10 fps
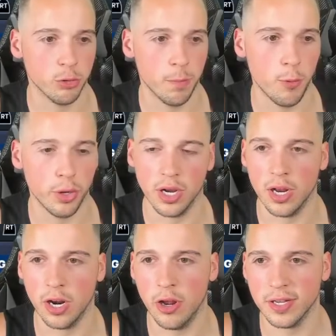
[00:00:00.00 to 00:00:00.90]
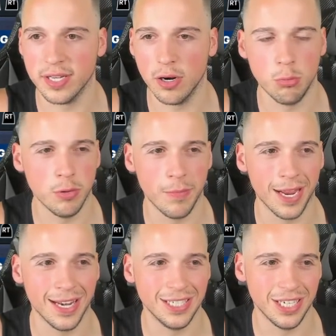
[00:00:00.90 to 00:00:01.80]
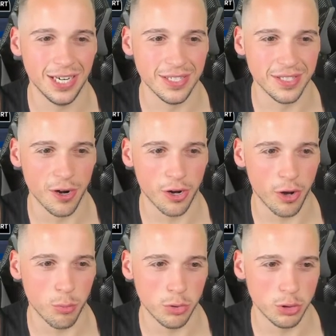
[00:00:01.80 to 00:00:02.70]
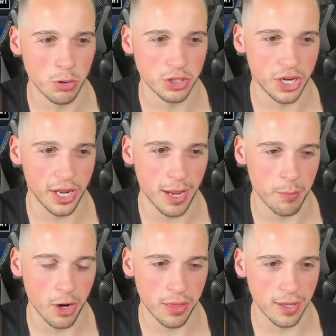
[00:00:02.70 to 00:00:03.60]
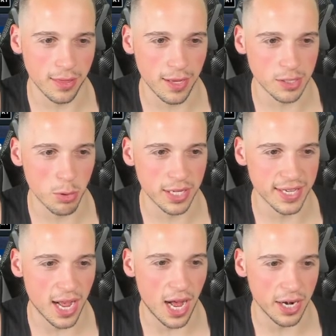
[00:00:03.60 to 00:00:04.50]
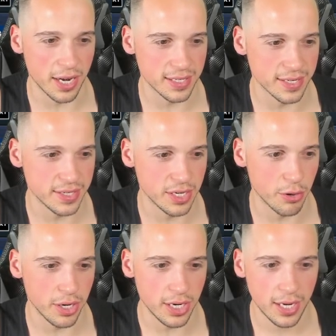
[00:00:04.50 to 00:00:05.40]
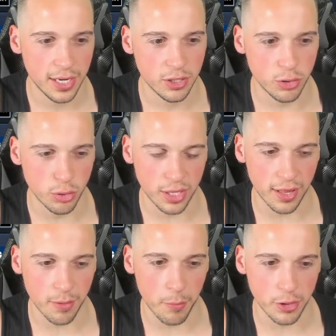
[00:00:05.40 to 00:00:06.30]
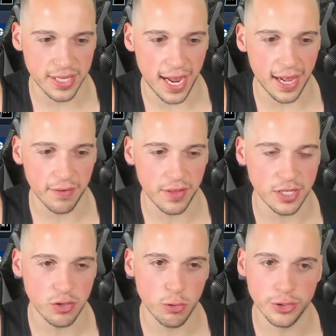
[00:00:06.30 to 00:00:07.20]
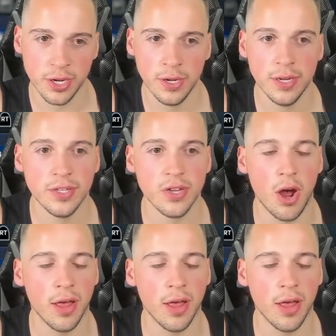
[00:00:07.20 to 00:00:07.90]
to a point guard. I know I said I wouldn't make any changes there. I go wish-washing again, but I think these ones are necessary to get the most out of these dudes. So